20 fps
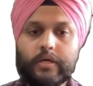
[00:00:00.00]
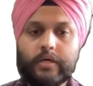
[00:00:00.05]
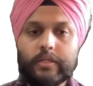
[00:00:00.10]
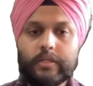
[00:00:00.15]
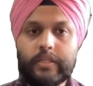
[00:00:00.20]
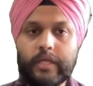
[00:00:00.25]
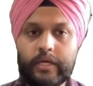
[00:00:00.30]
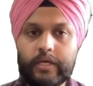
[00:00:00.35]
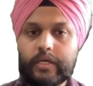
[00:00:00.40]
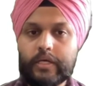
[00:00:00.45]

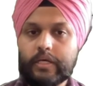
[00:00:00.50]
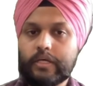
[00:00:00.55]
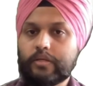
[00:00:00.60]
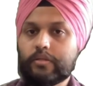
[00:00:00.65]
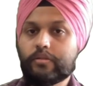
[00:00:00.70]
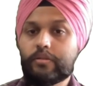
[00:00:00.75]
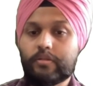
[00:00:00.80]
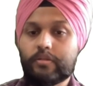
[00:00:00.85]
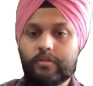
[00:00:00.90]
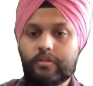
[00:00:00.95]
thing
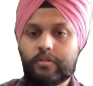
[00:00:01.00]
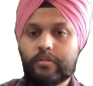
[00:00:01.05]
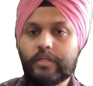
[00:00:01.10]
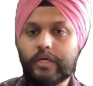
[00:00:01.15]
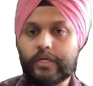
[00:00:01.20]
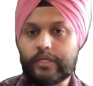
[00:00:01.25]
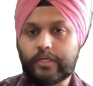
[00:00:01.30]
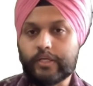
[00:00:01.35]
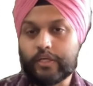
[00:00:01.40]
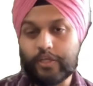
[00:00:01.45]
is
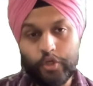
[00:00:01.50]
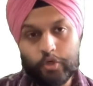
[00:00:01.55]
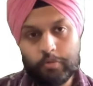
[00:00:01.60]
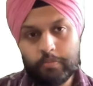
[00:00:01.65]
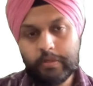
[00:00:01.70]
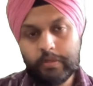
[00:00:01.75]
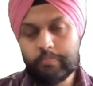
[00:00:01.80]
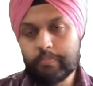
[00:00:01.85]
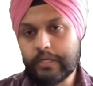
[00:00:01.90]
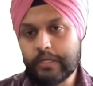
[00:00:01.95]
that
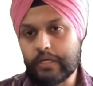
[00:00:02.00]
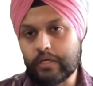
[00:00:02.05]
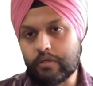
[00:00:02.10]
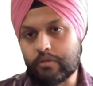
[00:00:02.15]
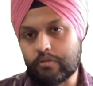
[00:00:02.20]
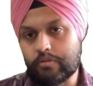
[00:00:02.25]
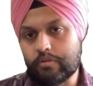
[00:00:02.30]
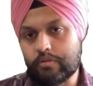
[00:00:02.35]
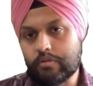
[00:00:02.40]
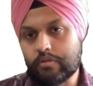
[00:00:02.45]
human
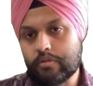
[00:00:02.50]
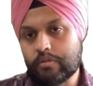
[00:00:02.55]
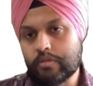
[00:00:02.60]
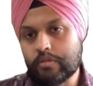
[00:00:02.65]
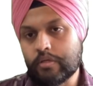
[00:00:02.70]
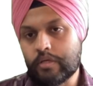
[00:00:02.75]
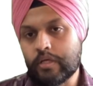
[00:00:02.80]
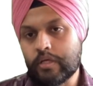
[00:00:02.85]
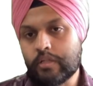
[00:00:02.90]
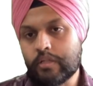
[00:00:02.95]
beings
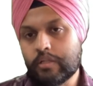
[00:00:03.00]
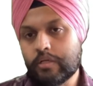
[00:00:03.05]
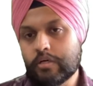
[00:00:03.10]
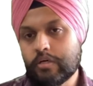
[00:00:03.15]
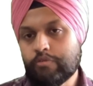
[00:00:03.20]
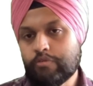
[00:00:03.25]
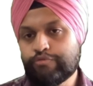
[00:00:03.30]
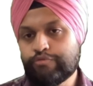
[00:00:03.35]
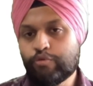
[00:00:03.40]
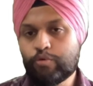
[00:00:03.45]
in
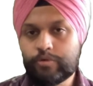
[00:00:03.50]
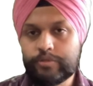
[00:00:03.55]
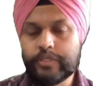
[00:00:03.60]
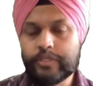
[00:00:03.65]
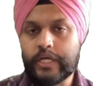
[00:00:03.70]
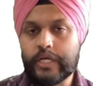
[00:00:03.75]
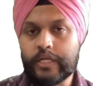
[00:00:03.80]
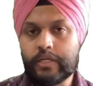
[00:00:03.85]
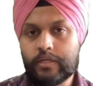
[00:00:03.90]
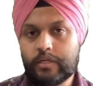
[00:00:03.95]
the food
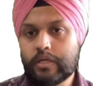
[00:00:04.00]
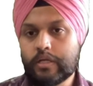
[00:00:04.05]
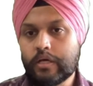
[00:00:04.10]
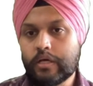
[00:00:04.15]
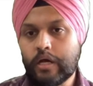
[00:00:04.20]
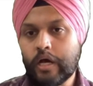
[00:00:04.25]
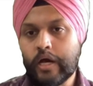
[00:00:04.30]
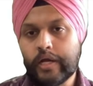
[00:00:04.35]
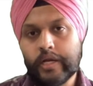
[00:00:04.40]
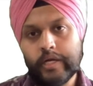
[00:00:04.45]
chain
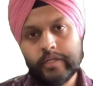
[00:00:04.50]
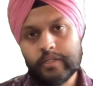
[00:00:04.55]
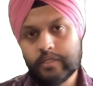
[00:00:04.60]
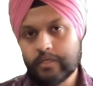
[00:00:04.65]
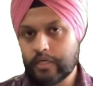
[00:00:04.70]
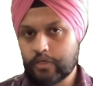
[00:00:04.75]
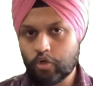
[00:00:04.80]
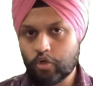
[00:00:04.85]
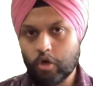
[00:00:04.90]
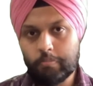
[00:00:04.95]
are at
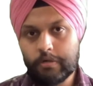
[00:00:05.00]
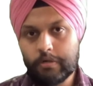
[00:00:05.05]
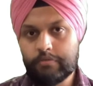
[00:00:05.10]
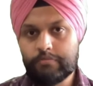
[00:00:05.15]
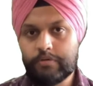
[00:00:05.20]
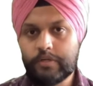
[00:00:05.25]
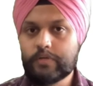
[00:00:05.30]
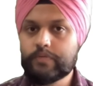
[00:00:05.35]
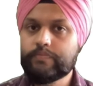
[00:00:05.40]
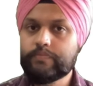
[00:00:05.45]
the top
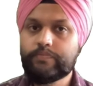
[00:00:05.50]
level.